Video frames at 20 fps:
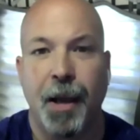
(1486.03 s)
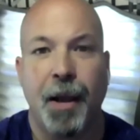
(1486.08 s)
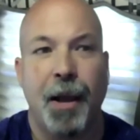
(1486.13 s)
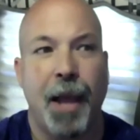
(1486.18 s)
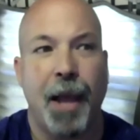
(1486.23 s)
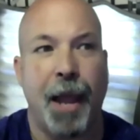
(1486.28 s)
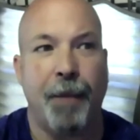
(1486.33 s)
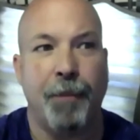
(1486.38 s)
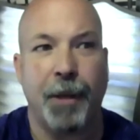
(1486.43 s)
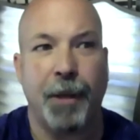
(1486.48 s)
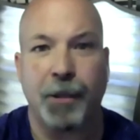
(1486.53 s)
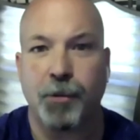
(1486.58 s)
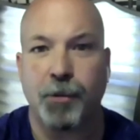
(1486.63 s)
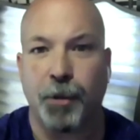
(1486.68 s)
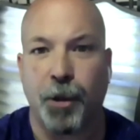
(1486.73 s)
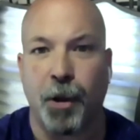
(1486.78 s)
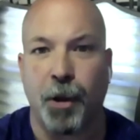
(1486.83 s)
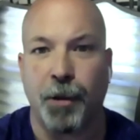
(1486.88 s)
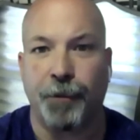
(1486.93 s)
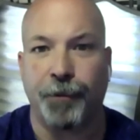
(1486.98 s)
and mixed with
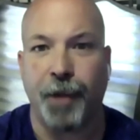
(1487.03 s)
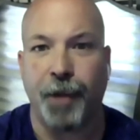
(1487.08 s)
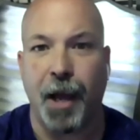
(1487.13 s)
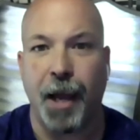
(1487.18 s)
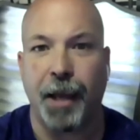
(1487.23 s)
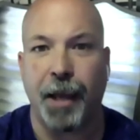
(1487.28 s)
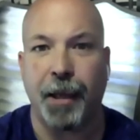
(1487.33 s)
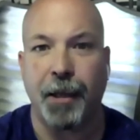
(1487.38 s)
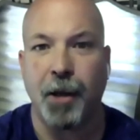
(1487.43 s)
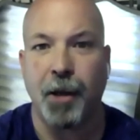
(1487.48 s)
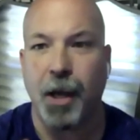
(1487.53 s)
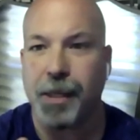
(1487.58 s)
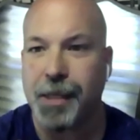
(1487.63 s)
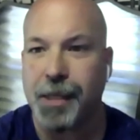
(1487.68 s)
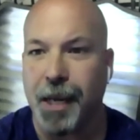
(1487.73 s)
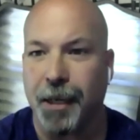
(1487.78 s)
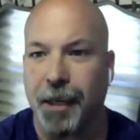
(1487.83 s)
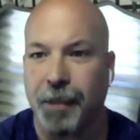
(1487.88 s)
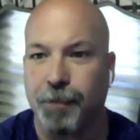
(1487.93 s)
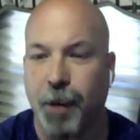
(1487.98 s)
all the flying and not
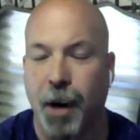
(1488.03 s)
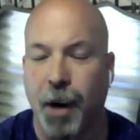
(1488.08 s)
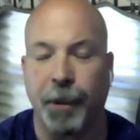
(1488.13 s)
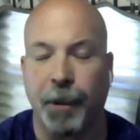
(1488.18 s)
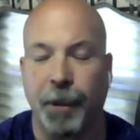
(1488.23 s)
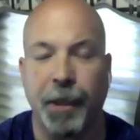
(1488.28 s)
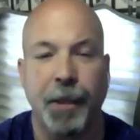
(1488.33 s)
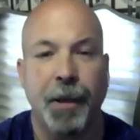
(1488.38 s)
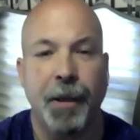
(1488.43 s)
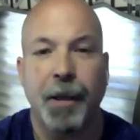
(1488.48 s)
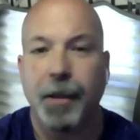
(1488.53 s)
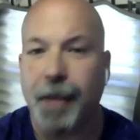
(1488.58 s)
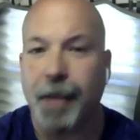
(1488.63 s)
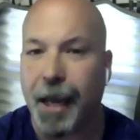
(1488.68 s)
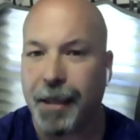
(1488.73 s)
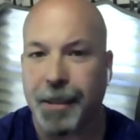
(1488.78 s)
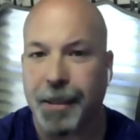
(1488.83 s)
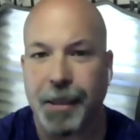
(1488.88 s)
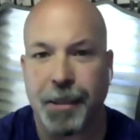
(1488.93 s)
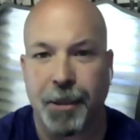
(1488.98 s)
standing properly
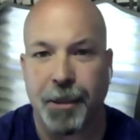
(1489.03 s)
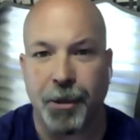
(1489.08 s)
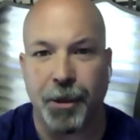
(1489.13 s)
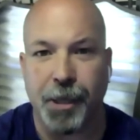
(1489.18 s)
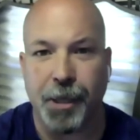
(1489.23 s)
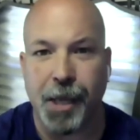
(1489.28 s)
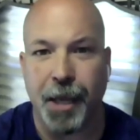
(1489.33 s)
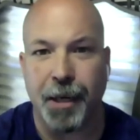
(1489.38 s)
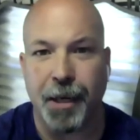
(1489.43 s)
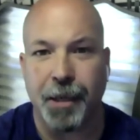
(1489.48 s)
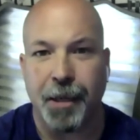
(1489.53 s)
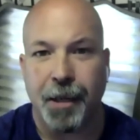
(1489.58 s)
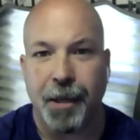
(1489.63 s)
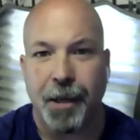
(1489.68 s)
that disc herniated